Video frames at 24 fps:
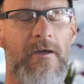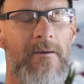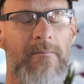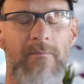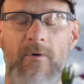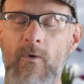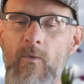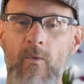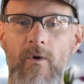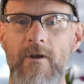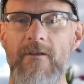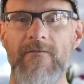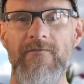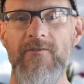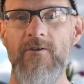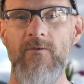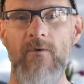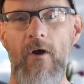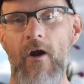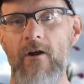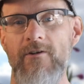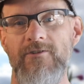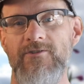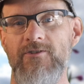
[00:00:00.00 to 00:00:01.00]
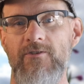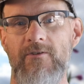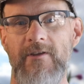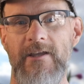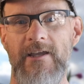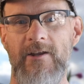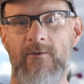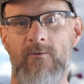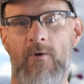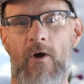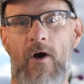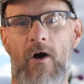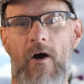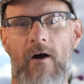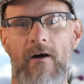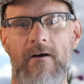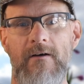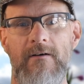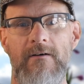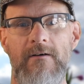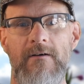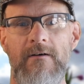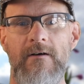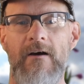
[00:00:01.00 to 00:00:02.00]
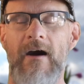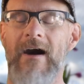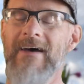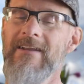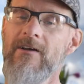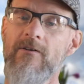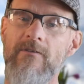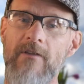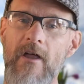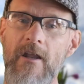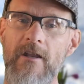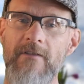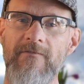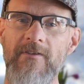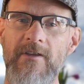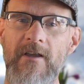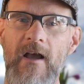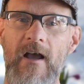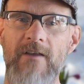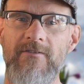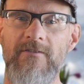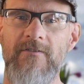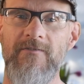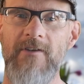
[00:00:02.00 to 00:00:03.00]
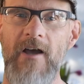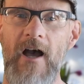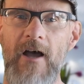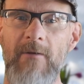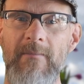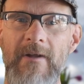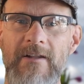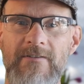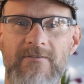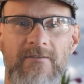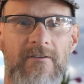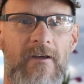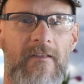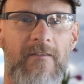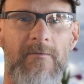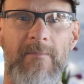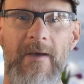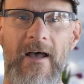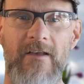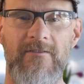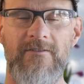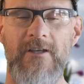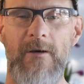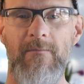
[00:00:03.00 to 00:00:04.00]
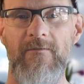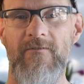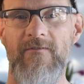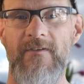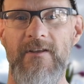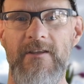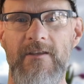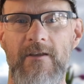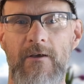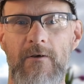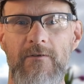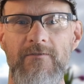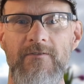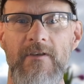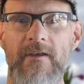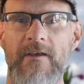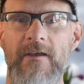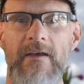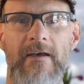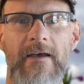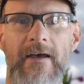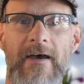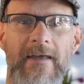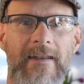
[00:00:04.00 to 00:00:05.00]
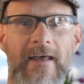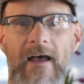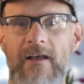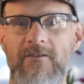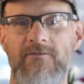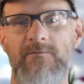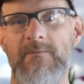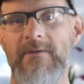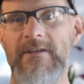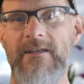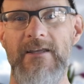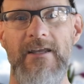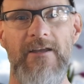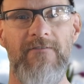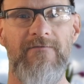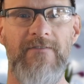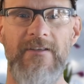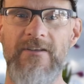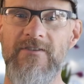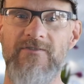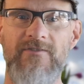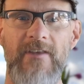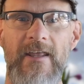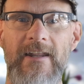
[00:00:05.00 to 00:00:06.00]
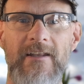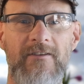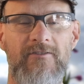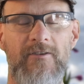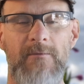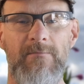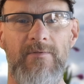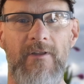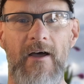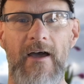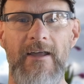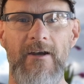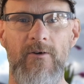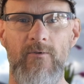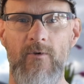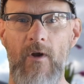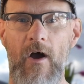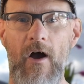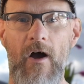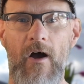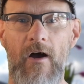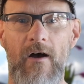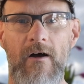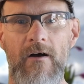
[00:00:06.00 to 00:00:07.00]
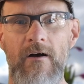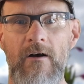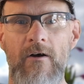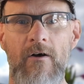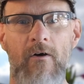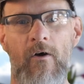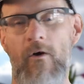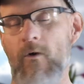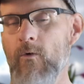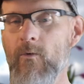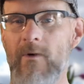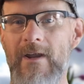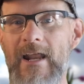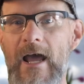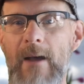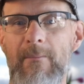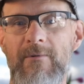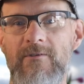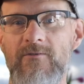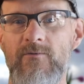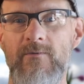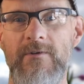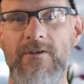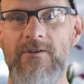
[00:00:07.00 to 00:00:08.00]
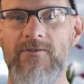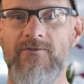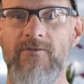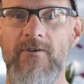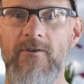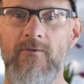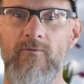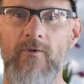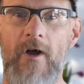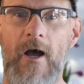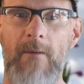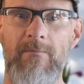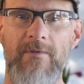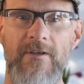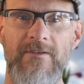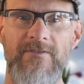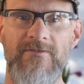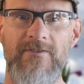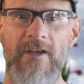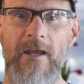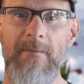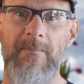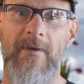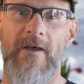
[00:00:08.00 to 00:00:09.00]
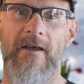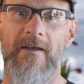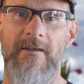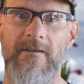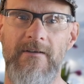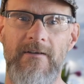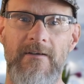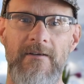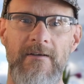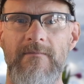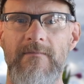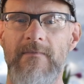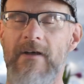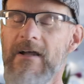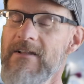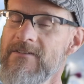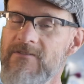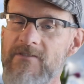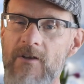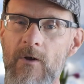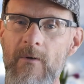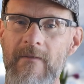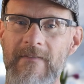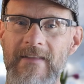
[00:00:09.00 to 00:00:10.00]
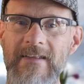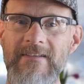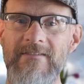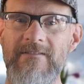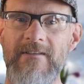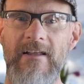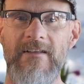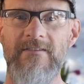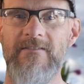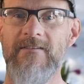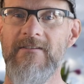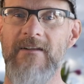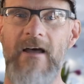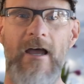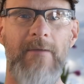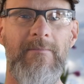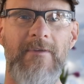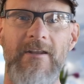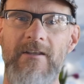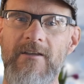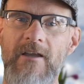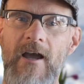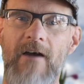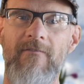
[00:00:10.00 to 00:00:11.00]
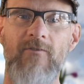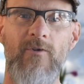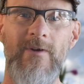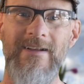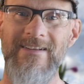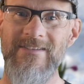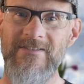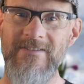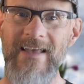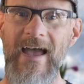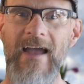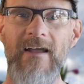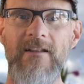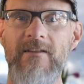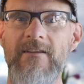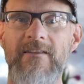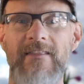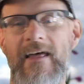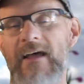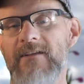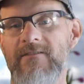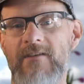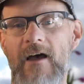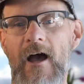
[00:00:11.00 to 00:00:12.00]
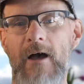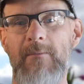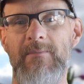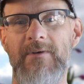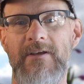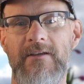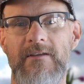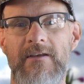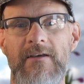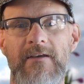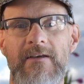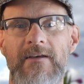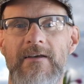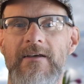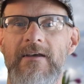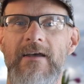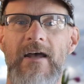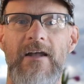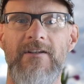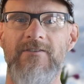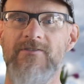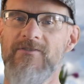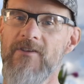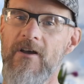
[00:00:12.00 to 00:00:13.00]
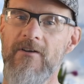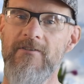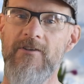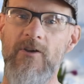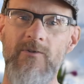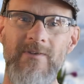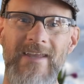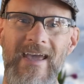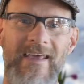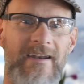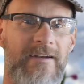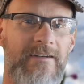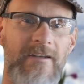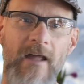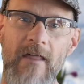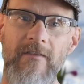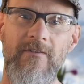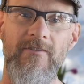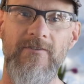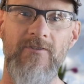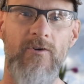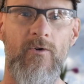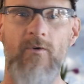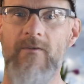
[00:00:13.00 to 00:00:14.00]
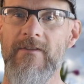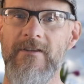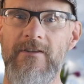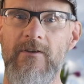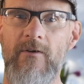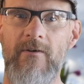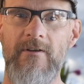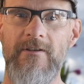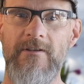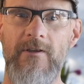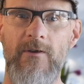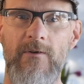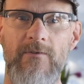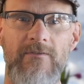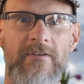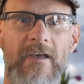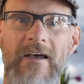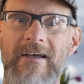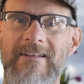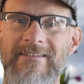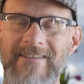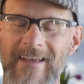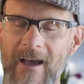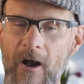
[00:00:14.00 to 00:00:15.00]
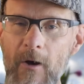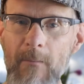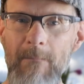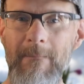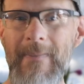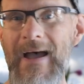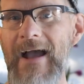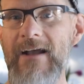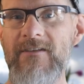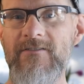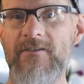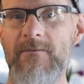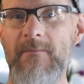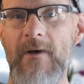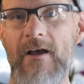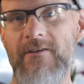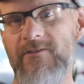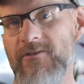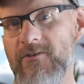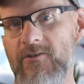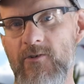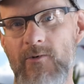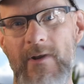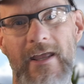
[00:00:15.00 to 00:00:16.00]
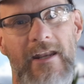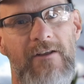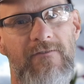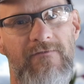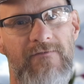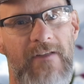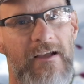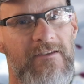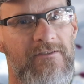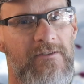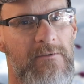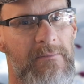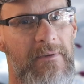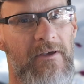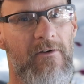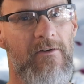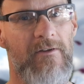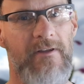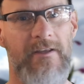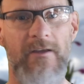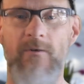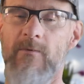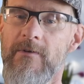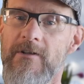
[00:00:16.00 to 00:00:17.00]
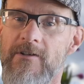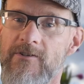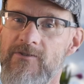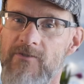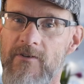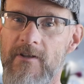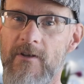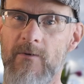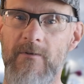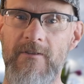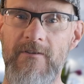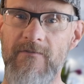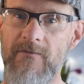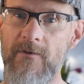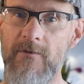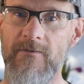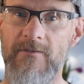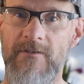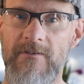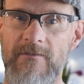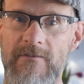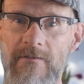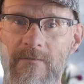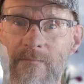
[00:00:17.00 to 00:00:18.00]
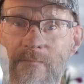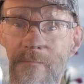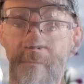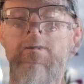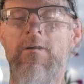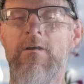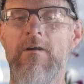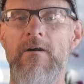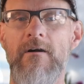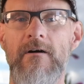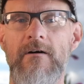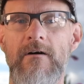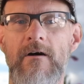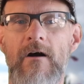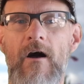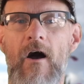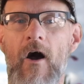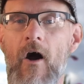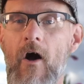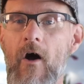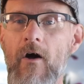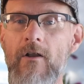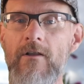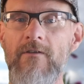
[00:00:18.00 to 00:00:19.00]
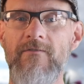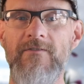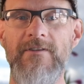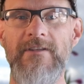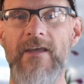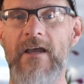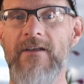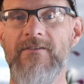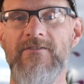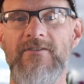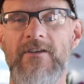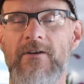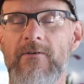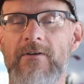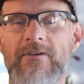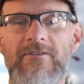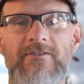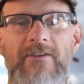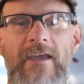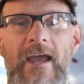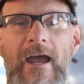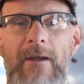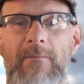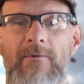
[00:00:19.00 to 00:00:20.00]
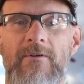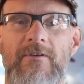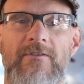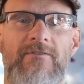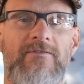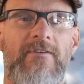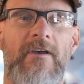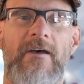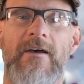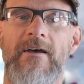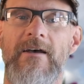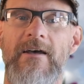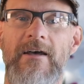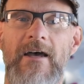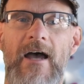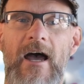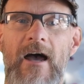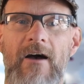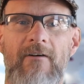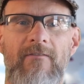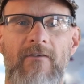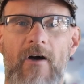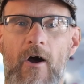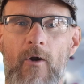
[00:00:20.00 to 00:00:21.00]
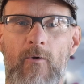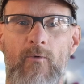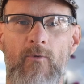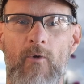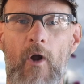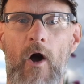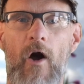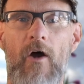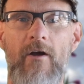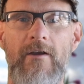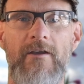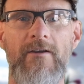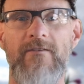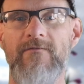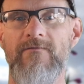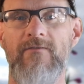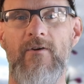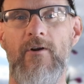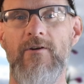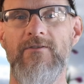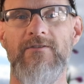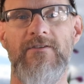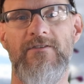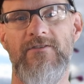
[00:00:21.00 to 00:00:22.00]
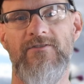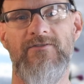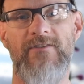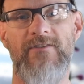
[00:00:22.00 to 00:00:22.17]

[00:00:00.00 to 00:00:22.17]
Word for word: But what if you are shooting in RAW? I know a lot of you guys have commented on the past couple of videos and asked me if these settings apply to RAW, or what happens when you shoot in RAW plus JPEG. And so in this lesson, I'm going to cover exactly that topic and show you yet another tool that you can use to help maximize your creative flexibility when you're shooting with the Fujis. All of the X-Series cameras have a RAW conversion